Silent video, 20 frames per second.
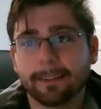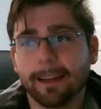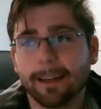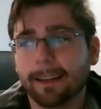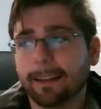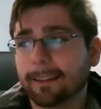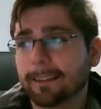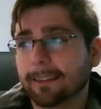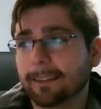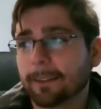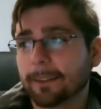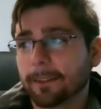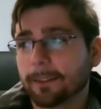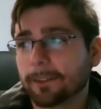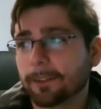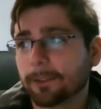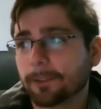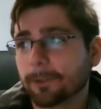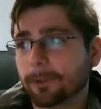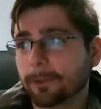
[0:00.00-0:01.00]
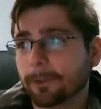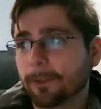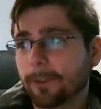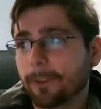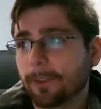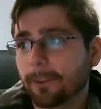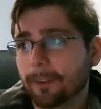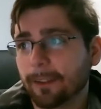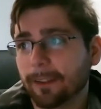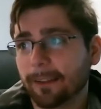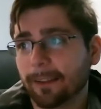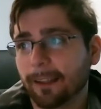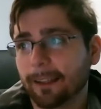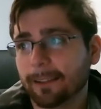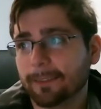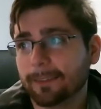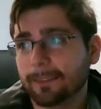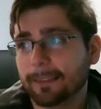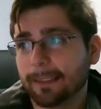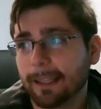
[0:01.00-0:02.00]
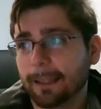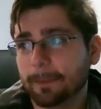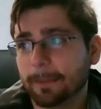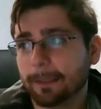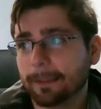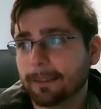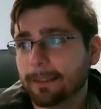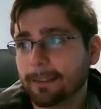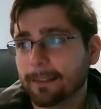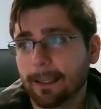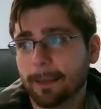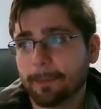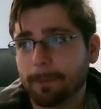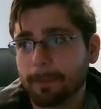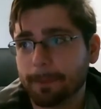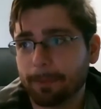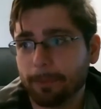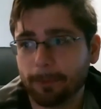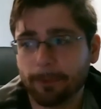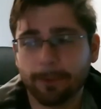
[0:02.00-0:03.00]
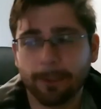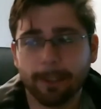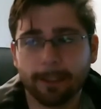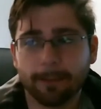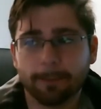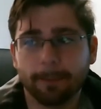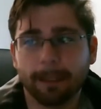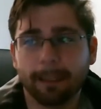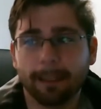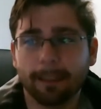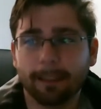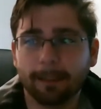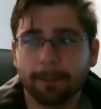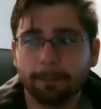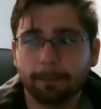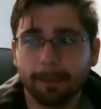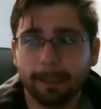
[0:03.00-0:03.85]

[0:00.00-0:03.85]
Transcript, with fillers: that is a true to life statement that James Bruce has made,